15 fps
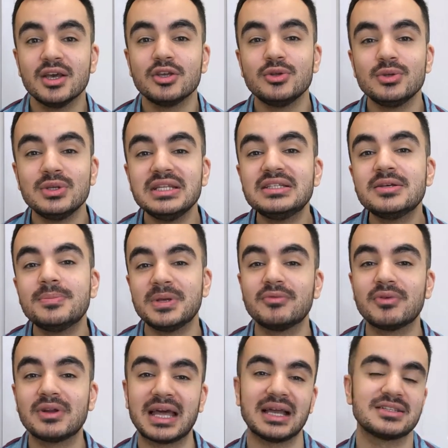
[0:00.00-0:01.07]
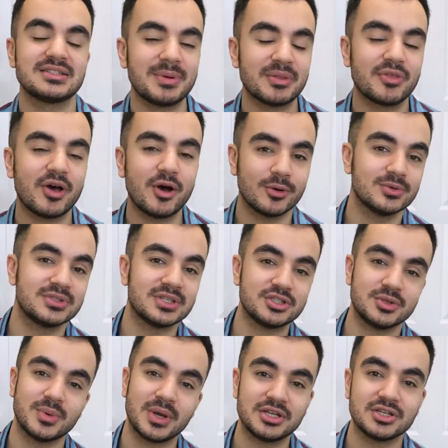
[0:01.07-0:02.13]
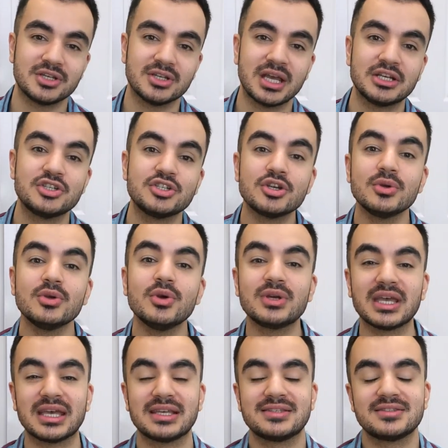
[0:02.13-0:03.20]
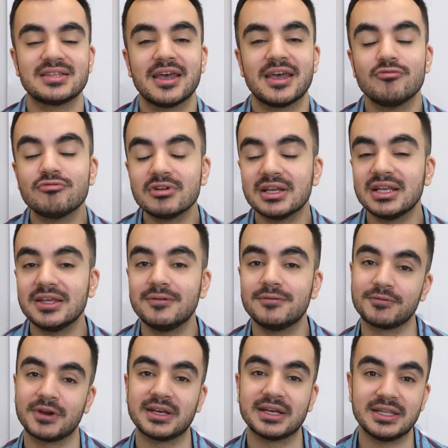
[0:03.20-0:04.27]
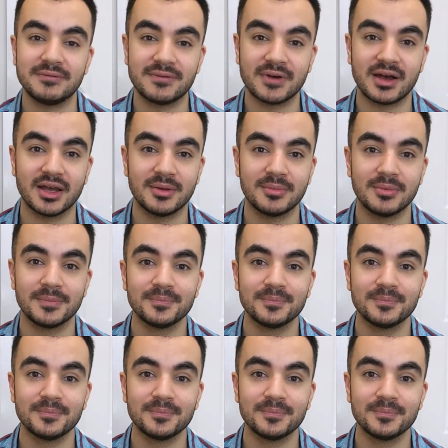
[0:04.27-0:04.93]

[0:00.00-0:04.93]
you need to be relaxed about the whole situation and show your guests a really friendly vibe.